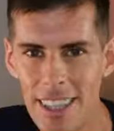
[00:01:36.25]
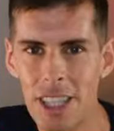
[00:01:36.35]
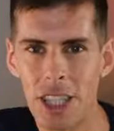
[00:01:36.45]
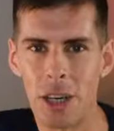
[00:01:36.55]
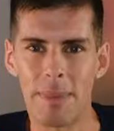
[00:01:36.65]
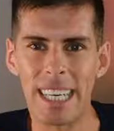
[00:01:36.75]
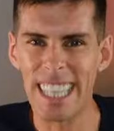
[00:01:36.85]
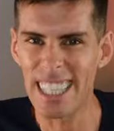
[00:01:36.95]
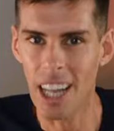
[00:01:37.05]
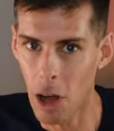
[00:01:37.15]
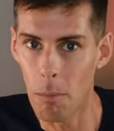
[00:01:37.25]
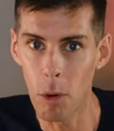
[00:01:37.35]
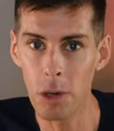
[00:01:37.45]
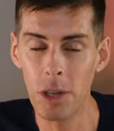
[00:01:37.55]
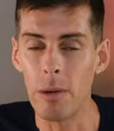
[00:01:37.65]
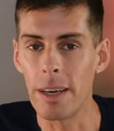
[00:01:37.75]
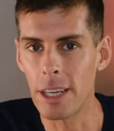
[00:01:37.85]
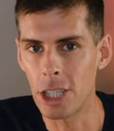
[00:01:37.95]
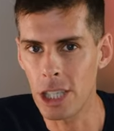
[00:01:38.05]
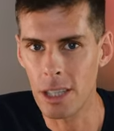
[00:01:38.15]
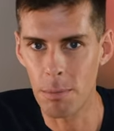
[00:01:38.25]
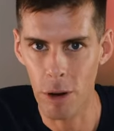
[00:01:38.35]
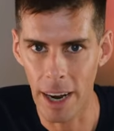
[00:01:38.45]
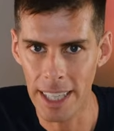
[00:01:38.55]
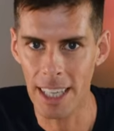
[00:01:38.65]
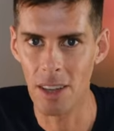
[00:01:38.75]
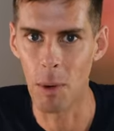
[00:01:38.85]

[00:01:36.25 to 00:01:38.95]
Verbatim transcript: the shoe because there's a lot more to it than just the price and the